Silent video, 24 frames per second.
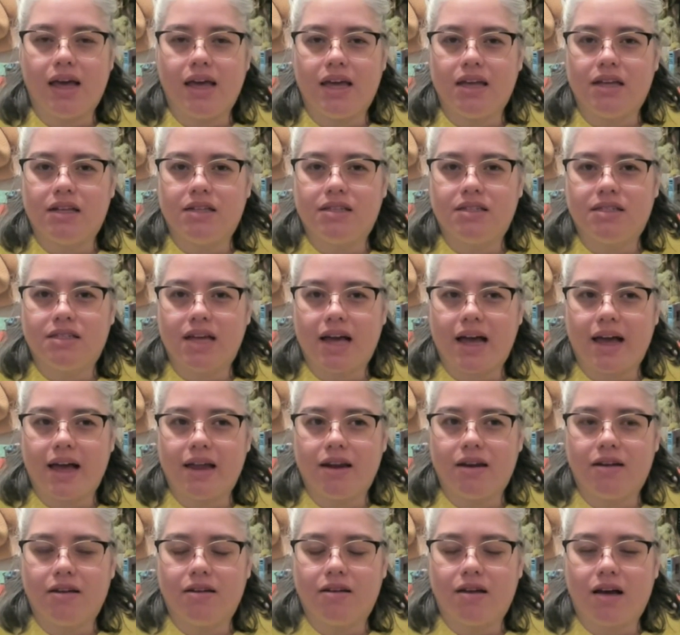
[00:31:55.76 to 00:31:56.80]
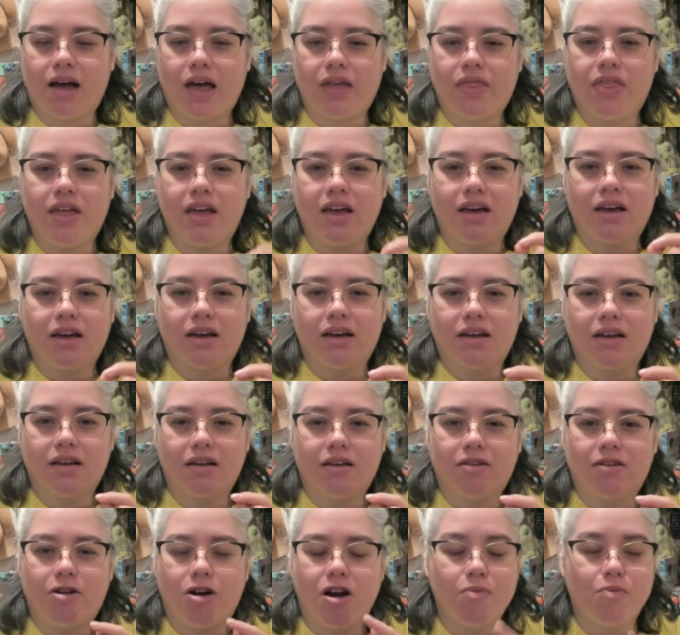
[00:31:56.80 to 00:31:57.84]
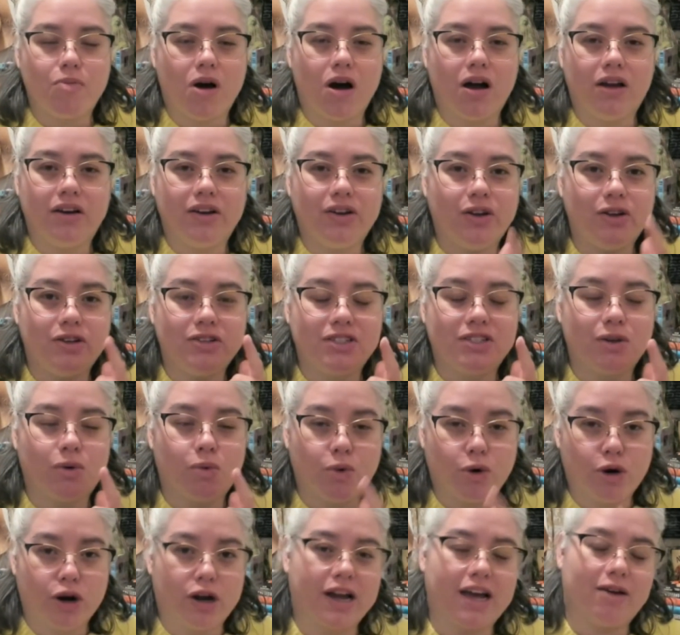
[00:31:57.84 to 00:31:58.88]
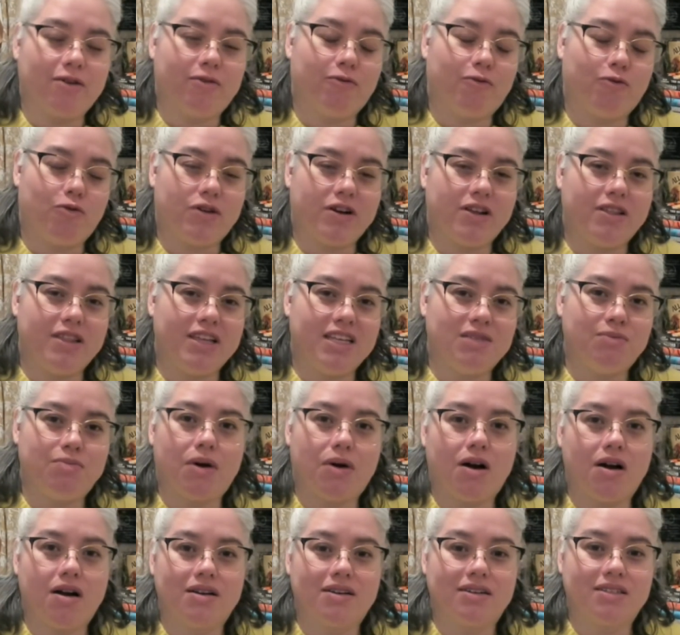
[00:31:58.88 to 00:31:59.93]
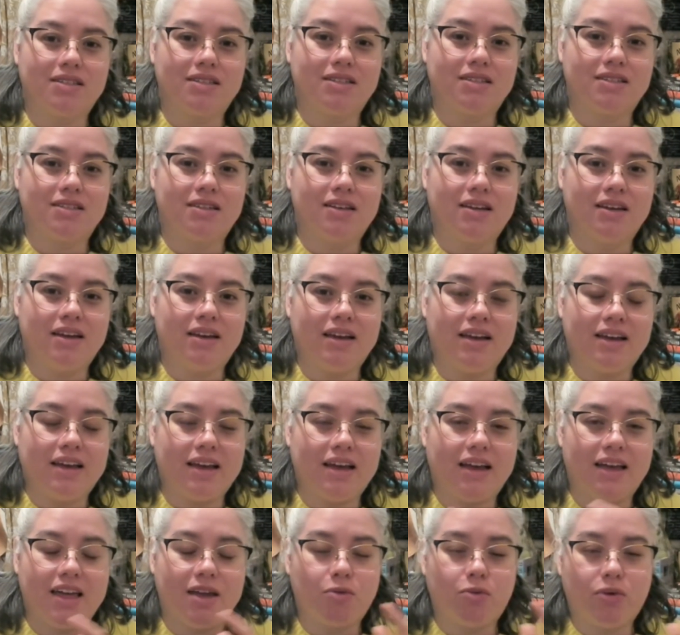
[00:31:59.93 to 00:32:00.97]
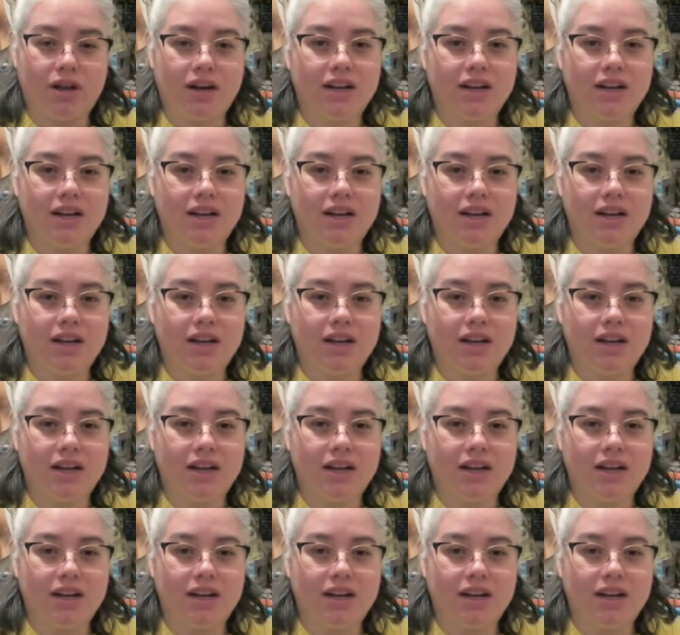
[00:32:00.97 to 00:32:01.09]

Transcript: Is that I think Armand used to work at one of these bars, and we're